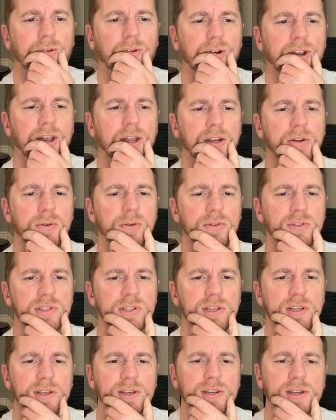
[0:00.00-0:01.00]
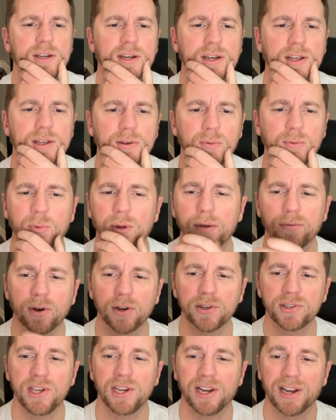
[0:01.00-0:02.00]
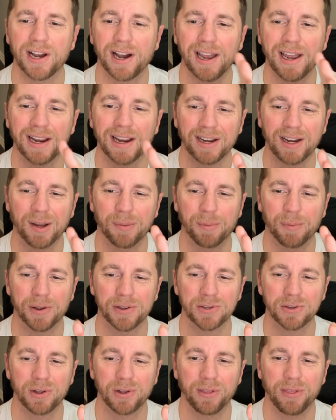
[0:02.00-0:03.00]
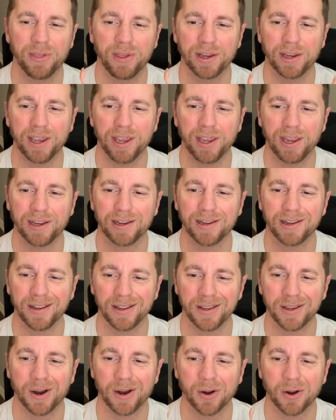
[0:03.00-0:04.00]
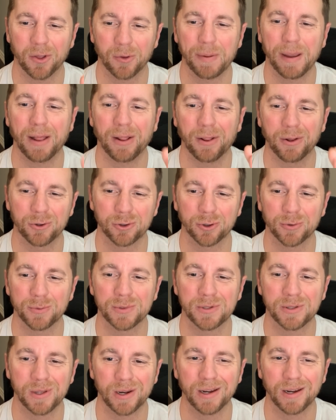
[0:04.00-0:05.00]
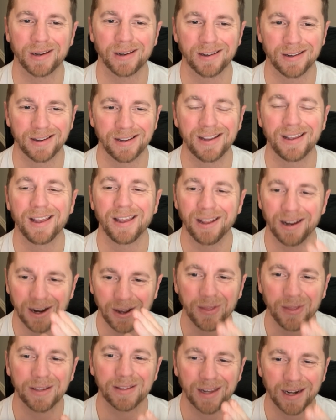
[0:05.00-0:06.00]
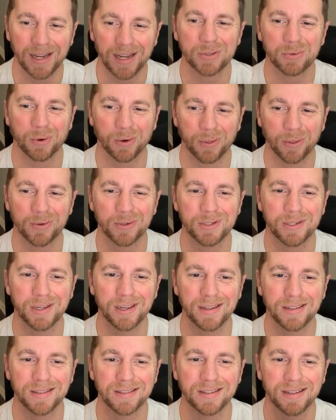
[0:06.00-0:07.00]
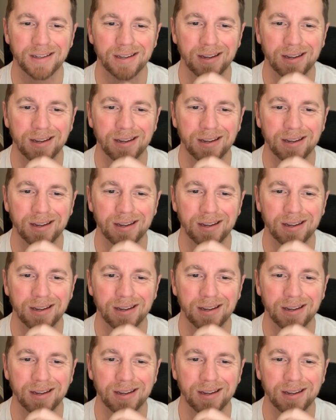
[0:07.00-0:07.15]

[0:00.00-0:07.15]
I do see, whenever I see kayak in a puzzle, I think, hey, are there palindromes today? And I think today is one of those days.